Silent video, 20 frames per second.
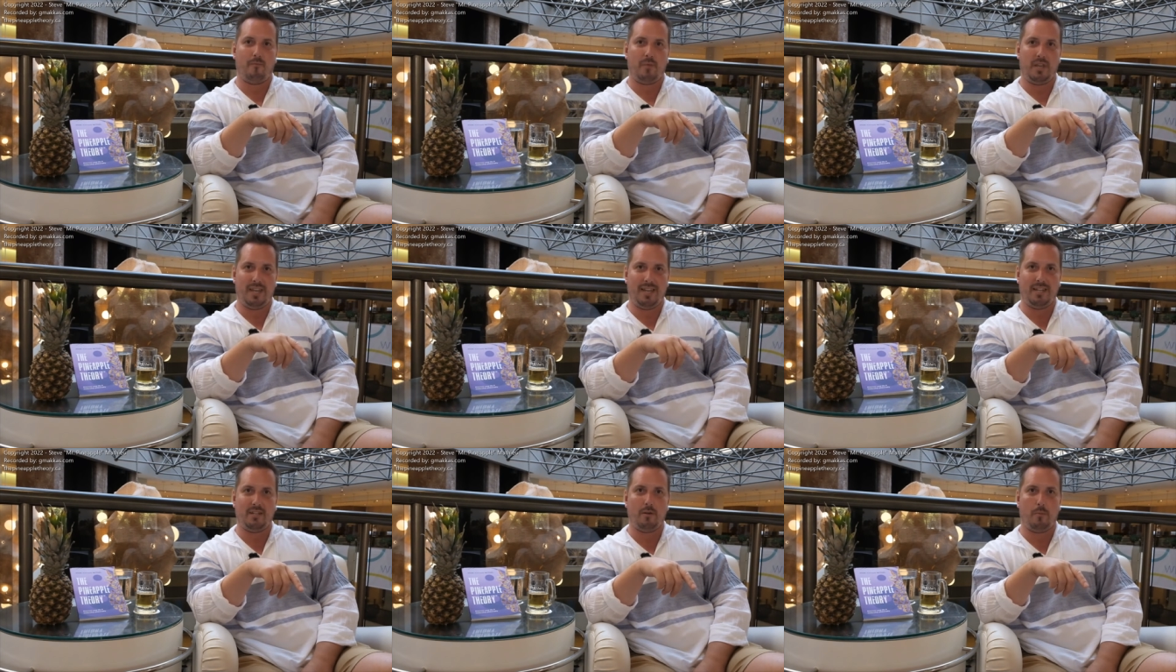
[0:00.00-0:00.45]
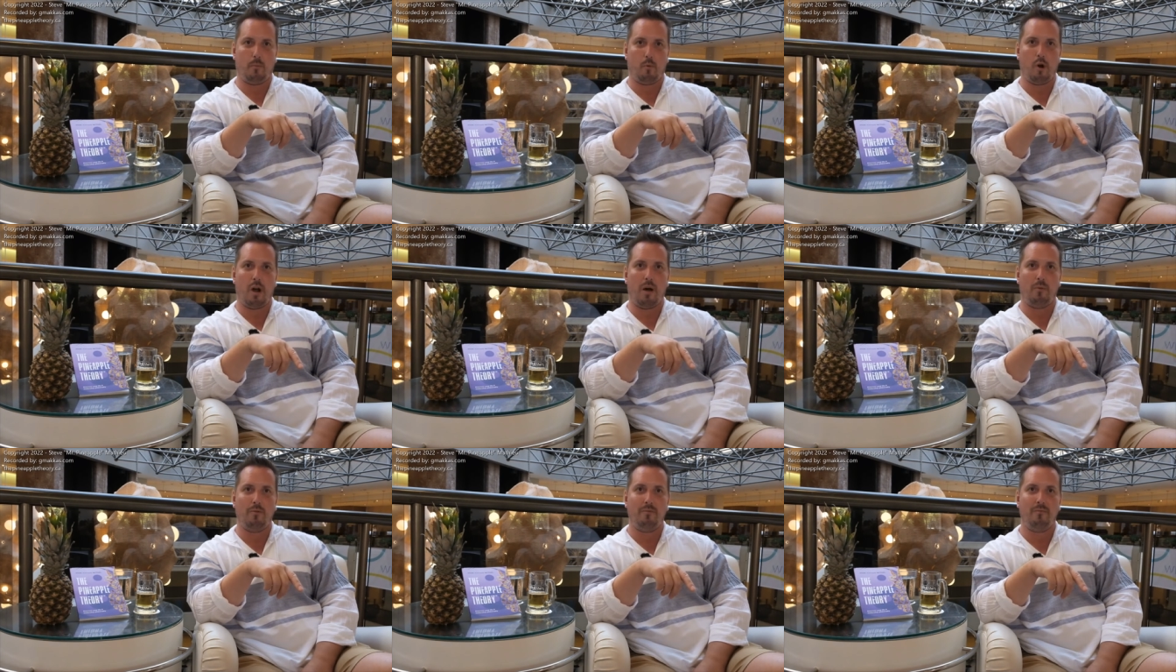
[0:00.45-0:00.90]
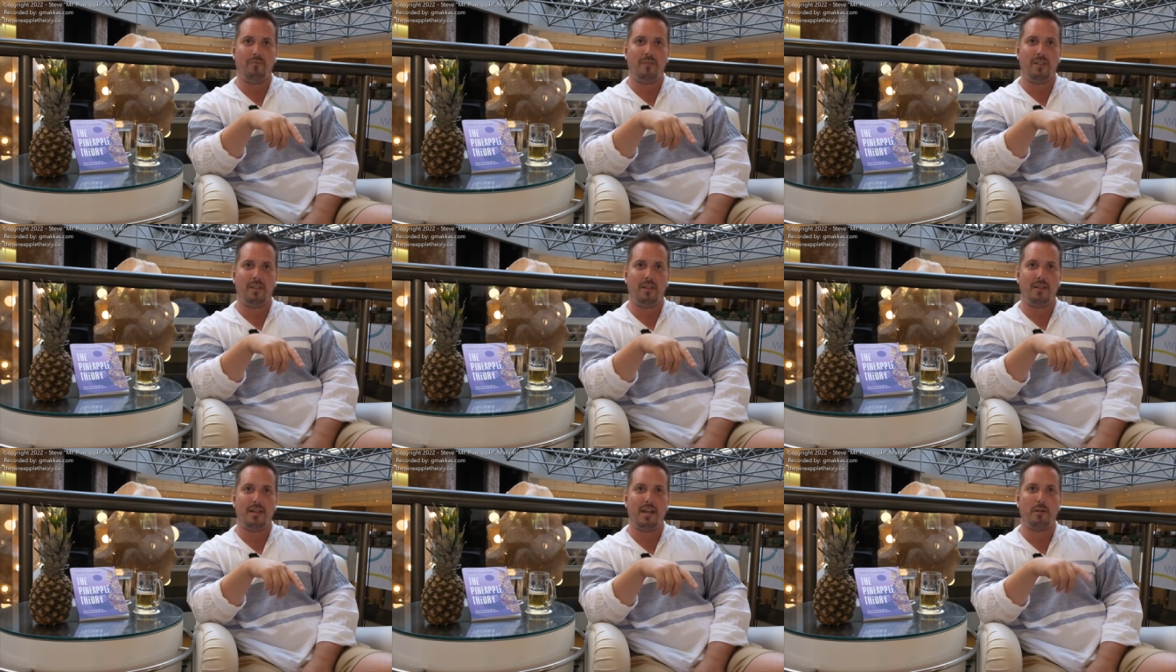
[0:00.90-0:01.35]
hit a problem
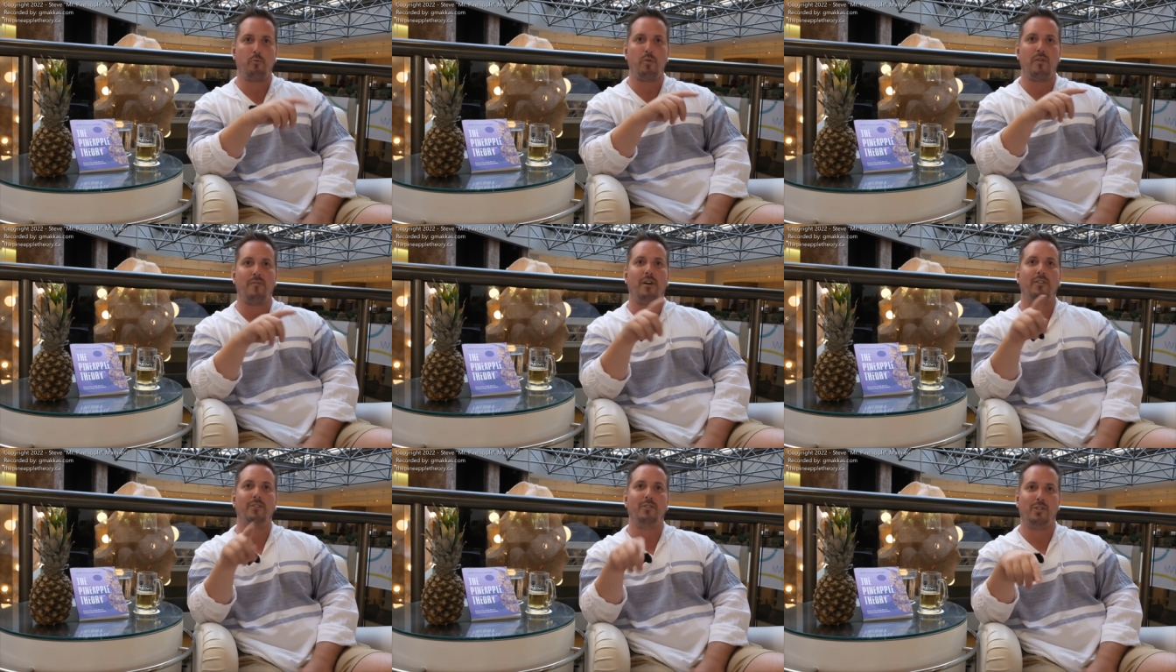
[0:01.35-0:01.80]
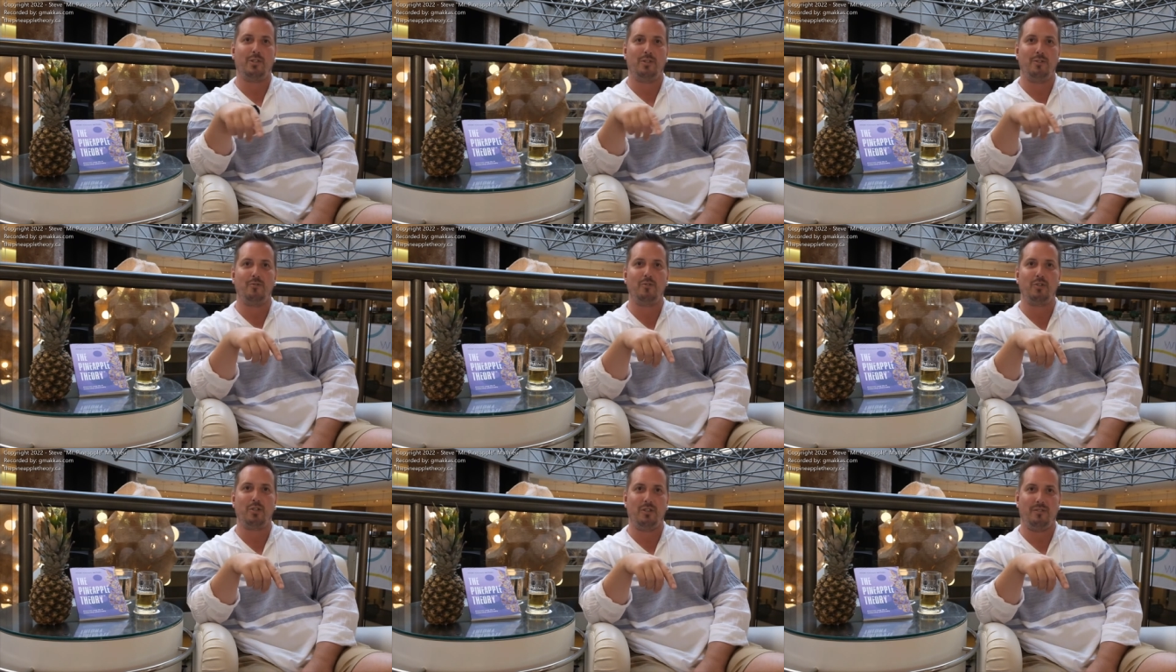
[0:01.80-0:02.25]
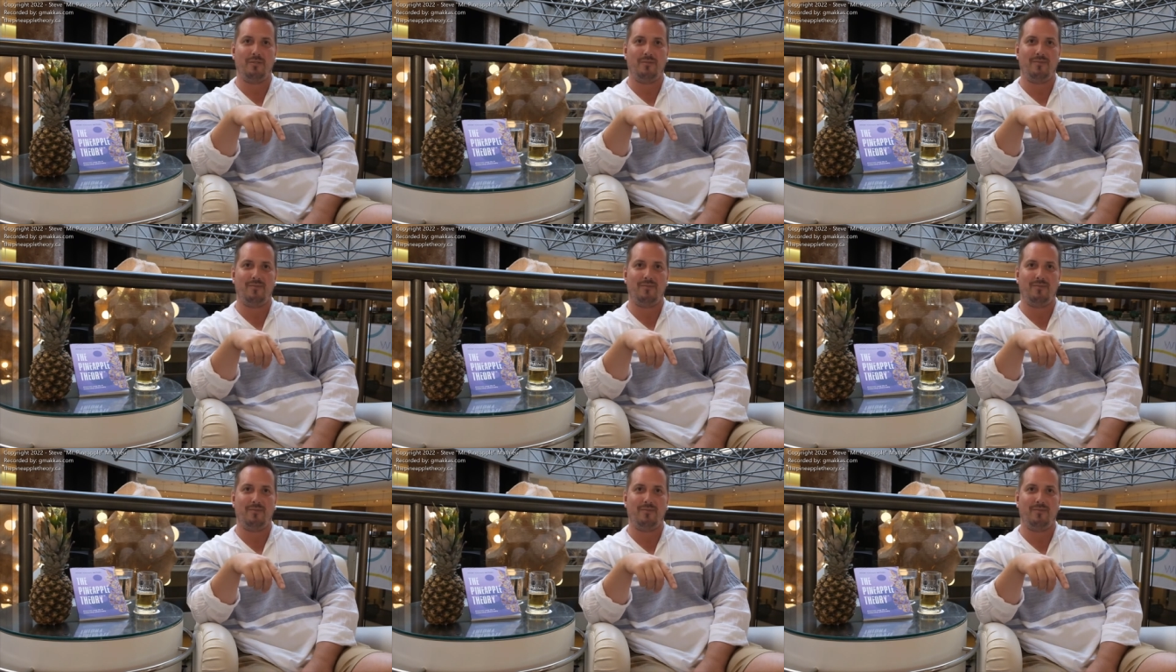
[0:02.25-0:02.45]
and we found a solution